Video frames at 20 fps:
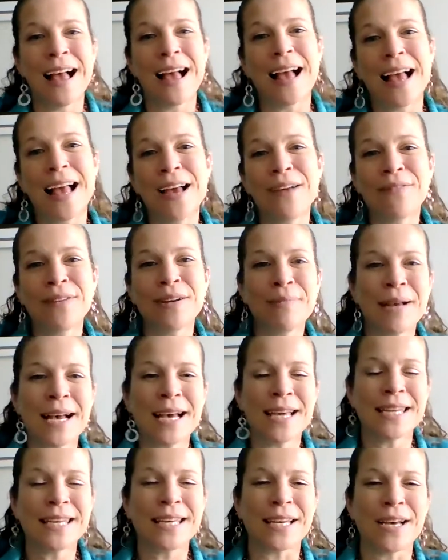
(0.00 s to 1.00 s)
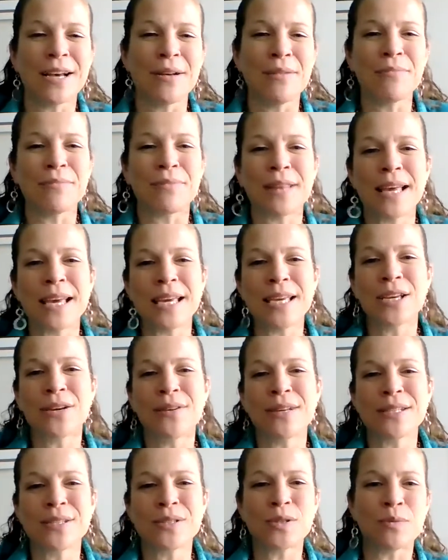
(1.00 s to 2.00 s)
Everybody come play your
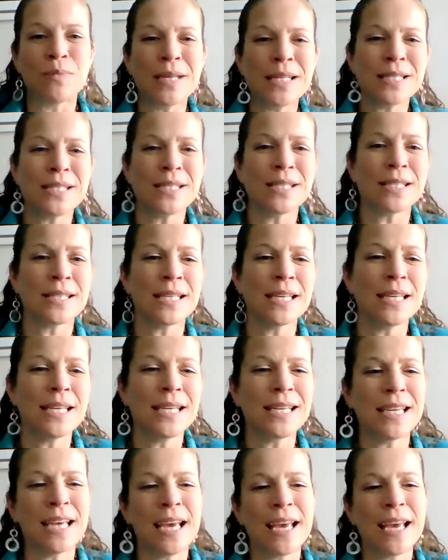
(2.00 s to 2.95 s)
instruments, you see.